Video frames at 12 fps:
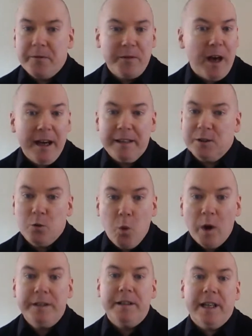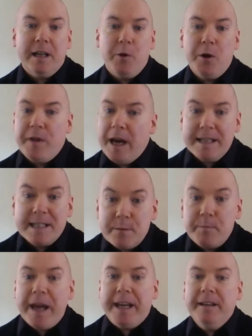that and wondering about that and
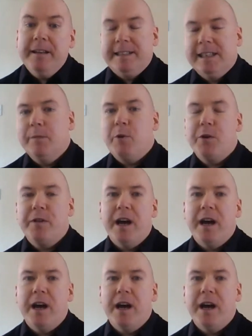speculating about